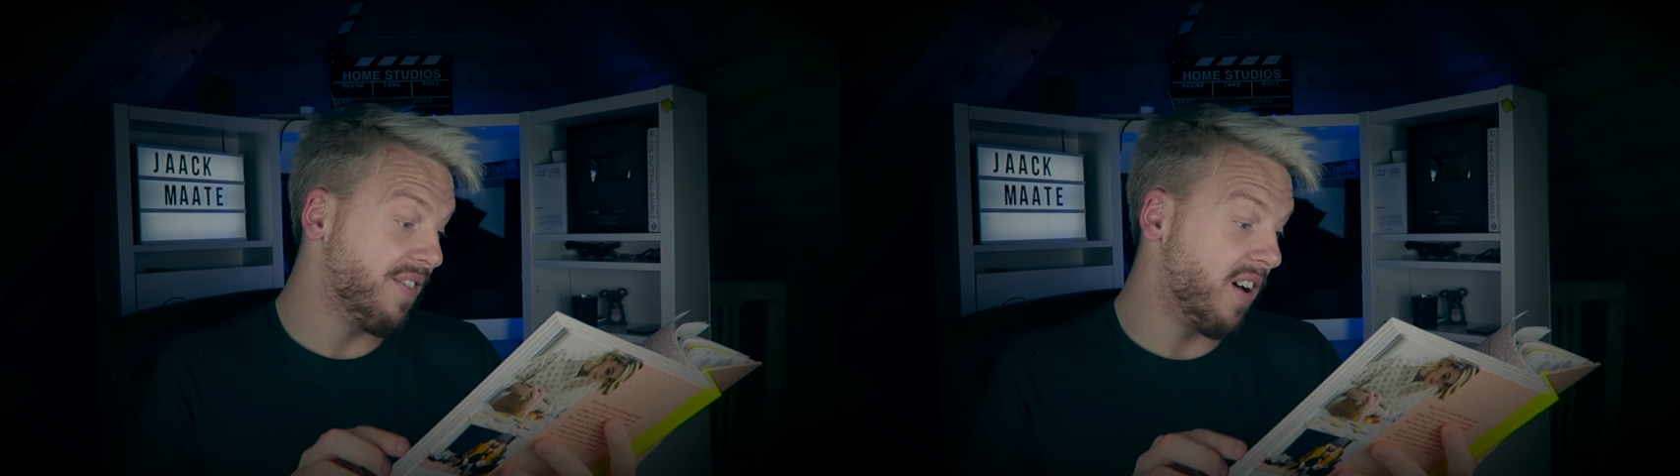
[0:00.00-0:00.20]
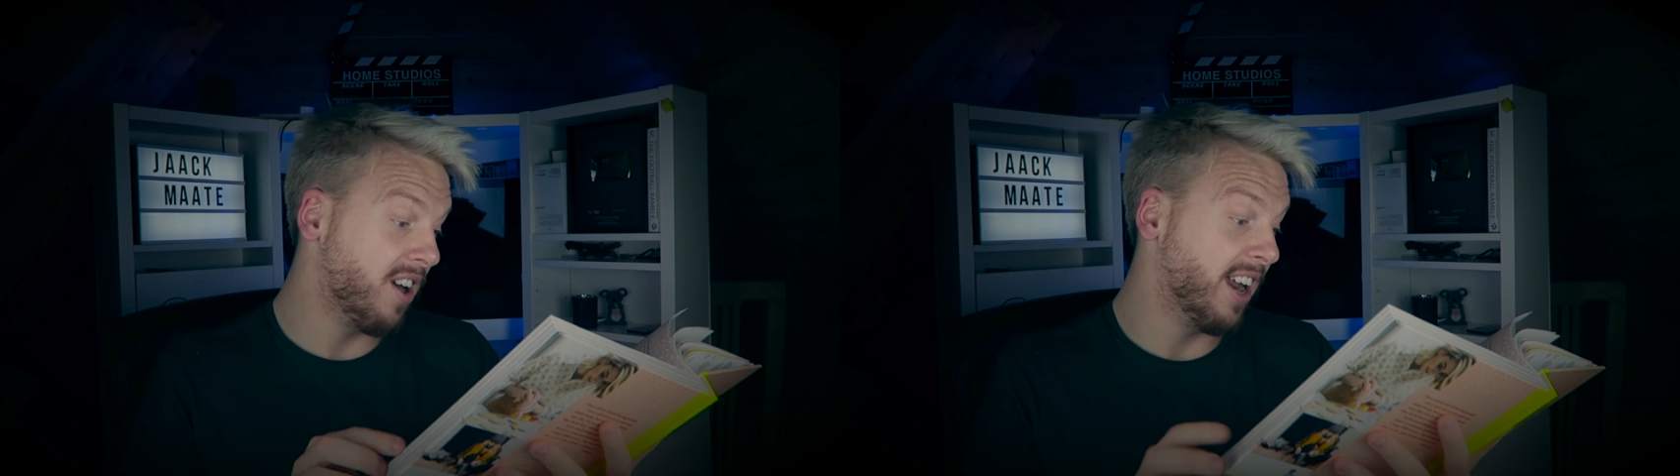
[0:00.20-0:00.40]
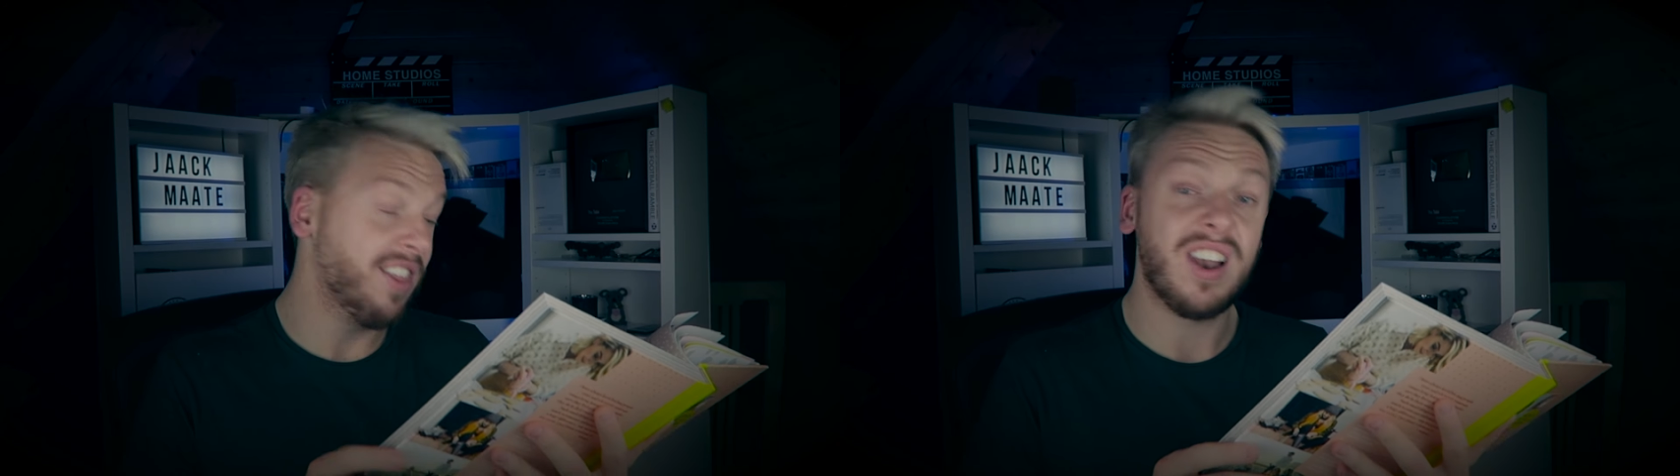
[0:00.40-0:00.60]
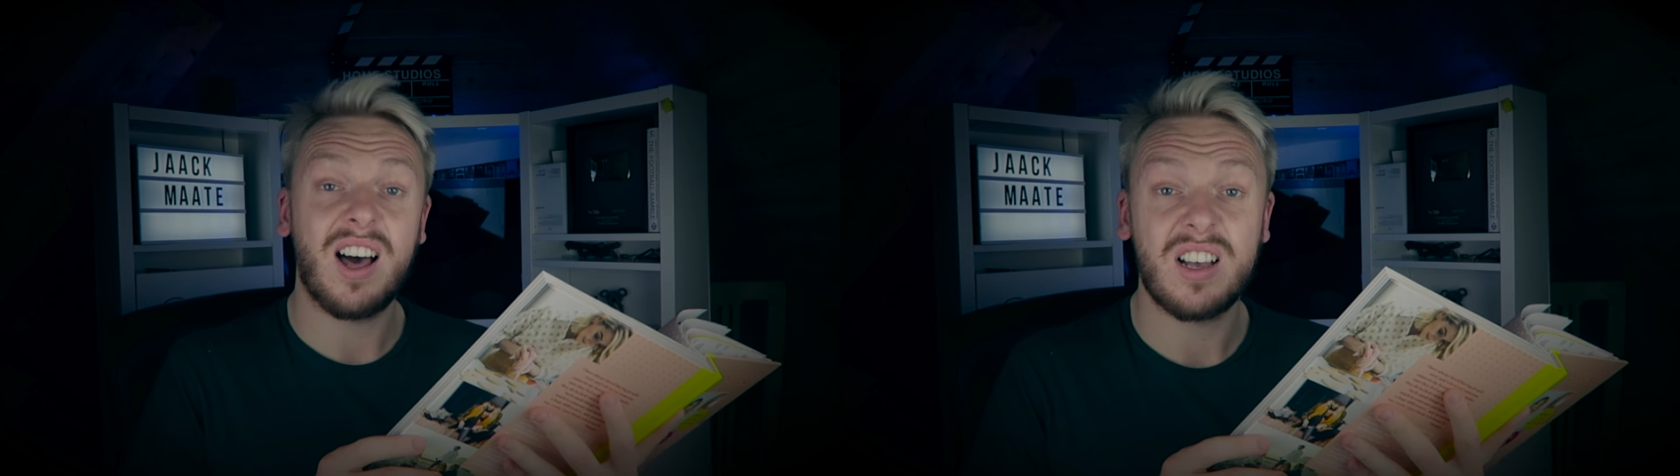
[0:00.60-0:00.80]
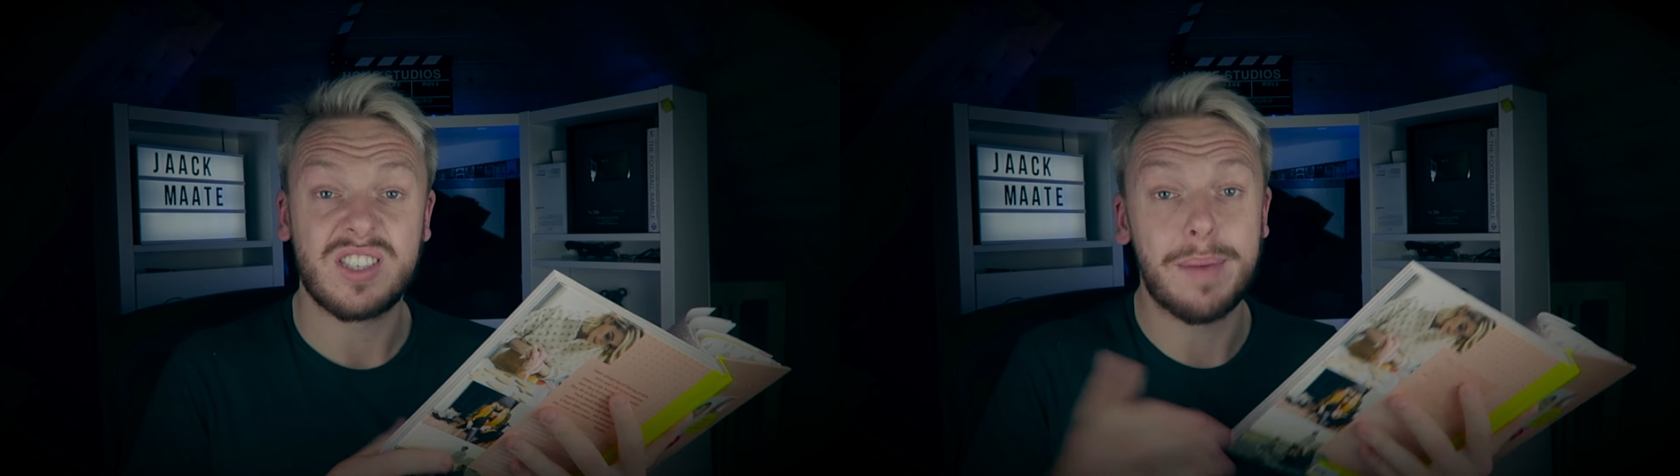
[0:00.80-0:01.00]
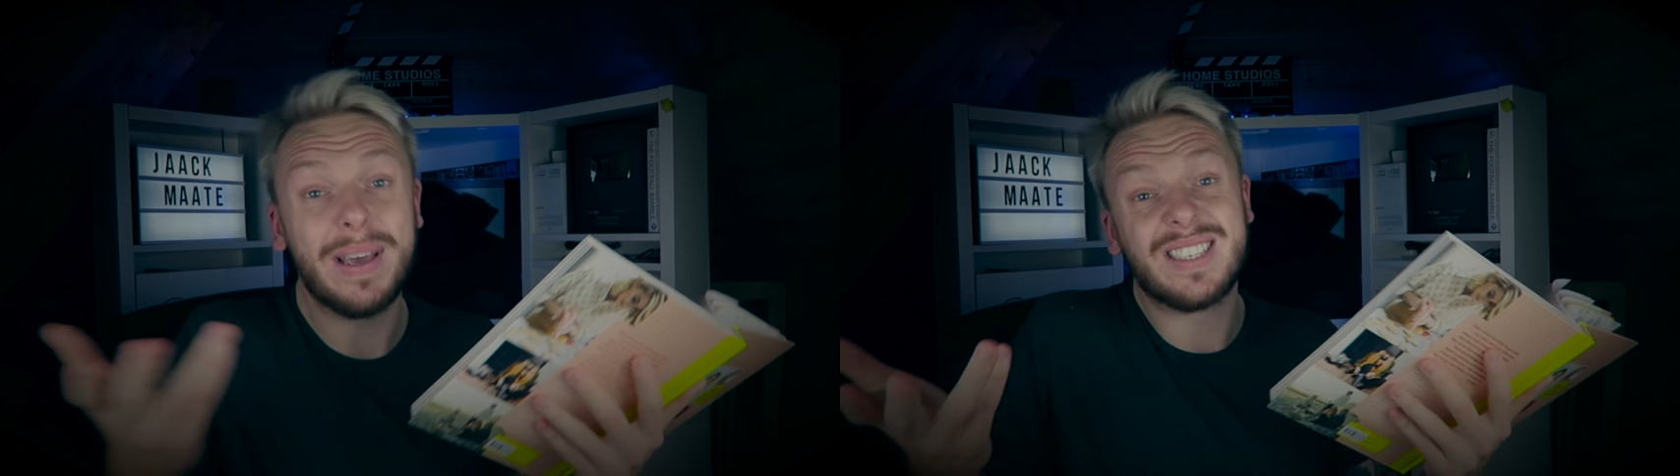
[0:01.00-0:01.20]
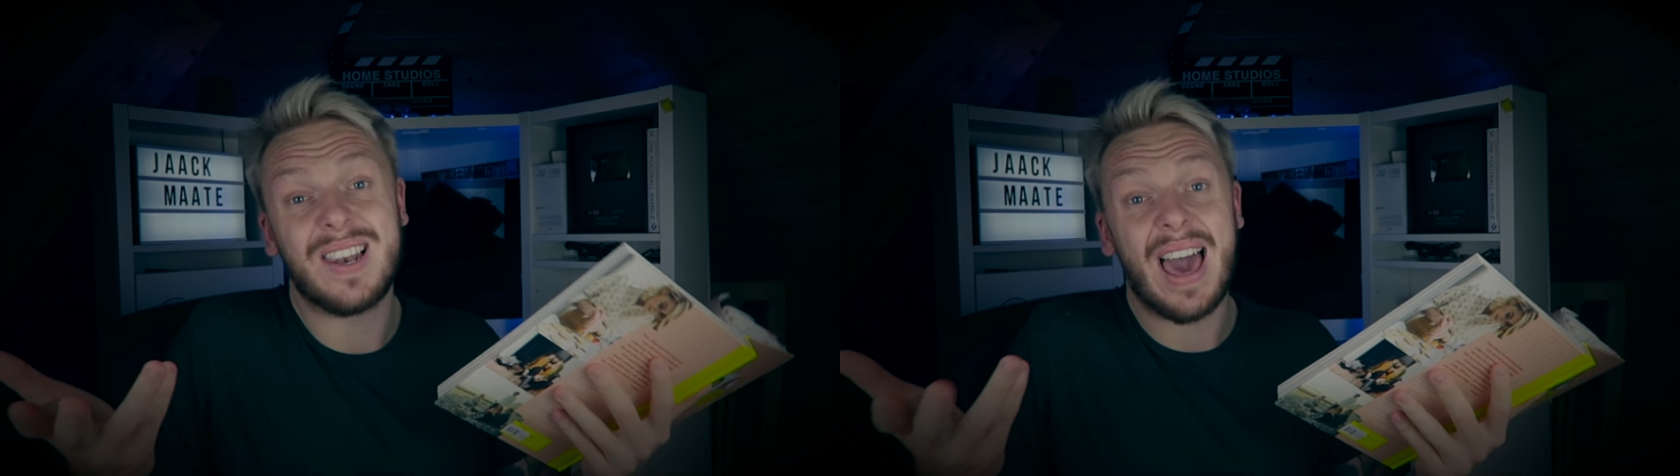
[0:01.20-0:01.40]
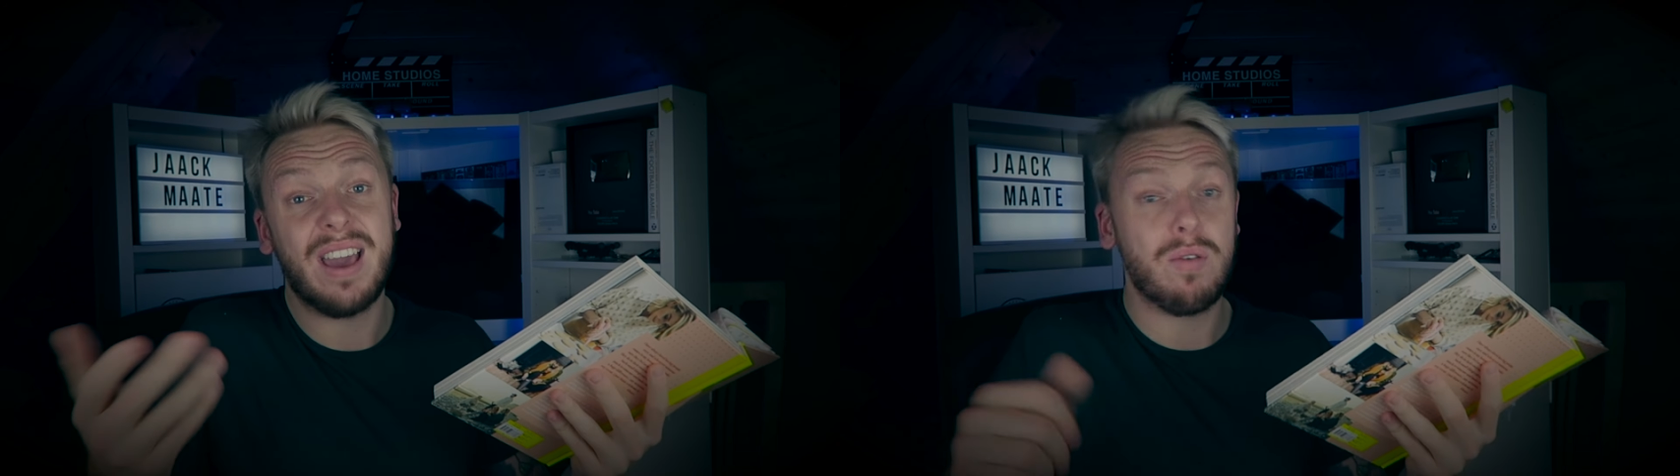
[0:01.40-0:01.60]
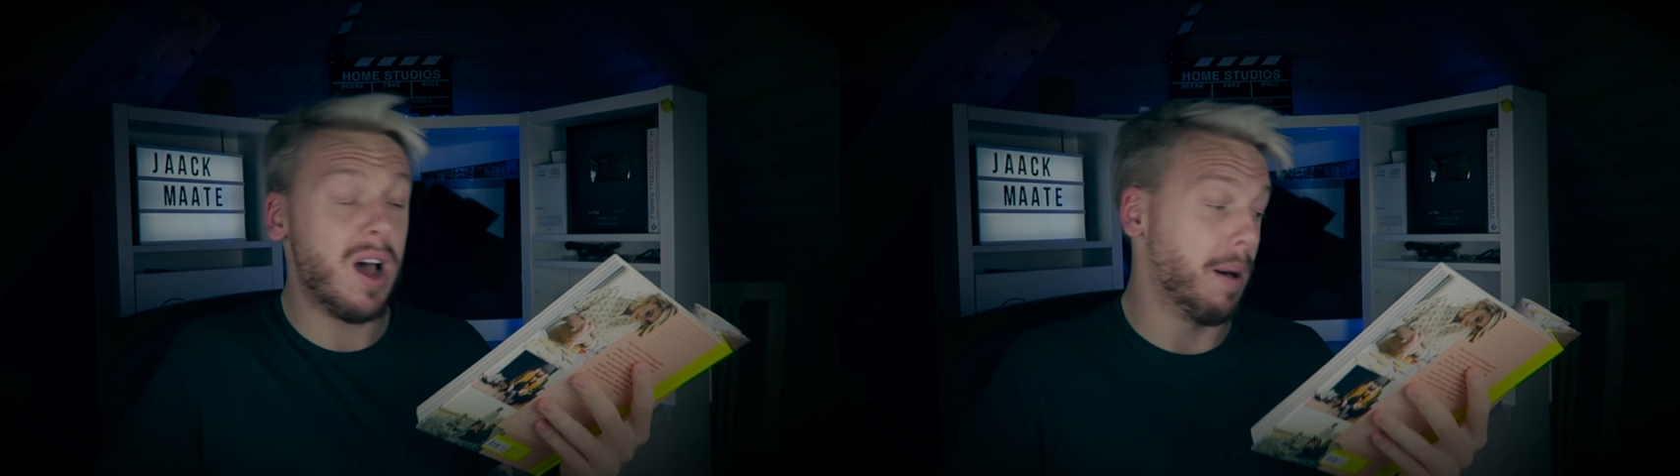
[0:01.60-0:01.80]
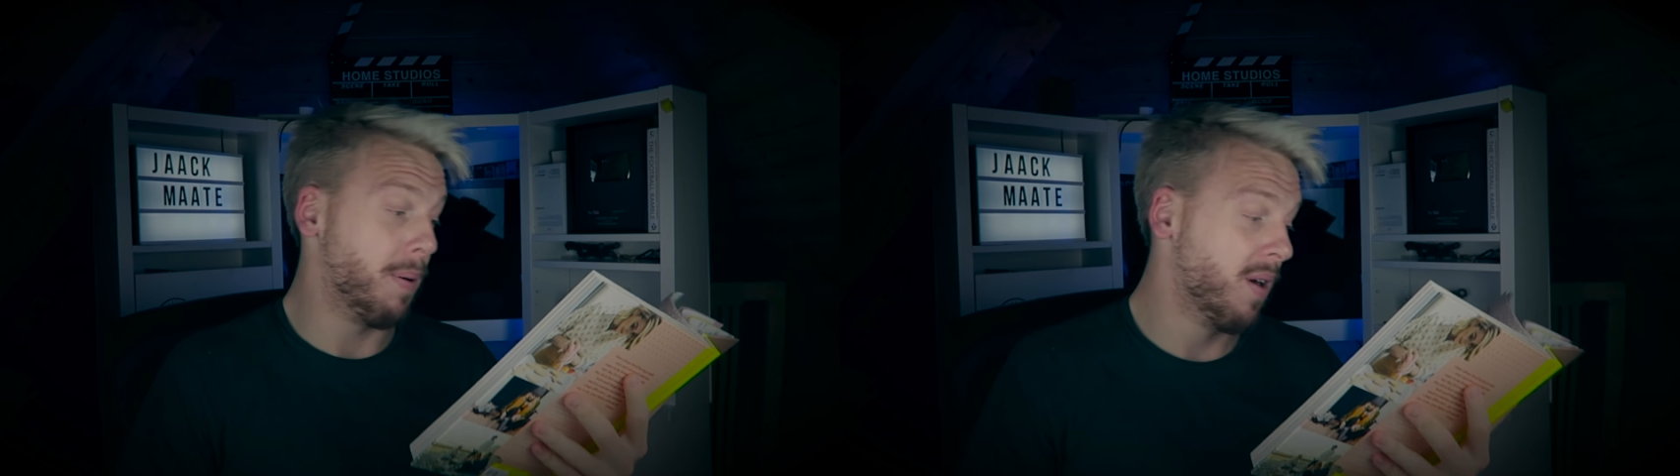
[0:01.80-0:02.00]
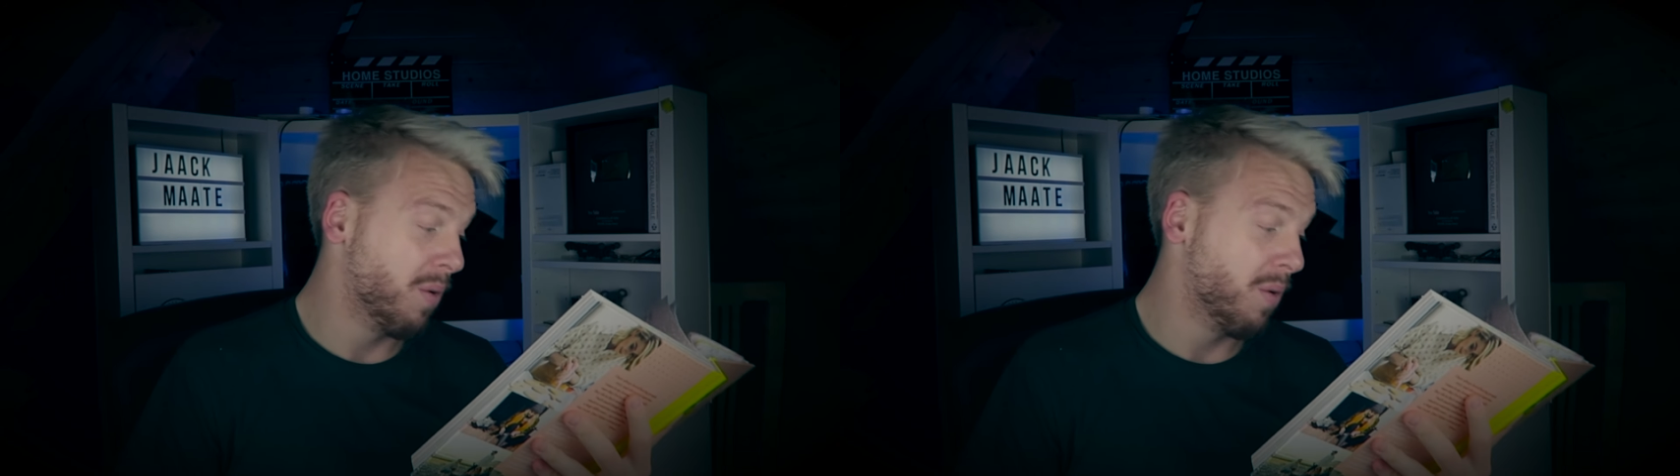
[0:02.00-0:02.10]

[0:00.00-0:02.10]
And finally, the last tip is layer up,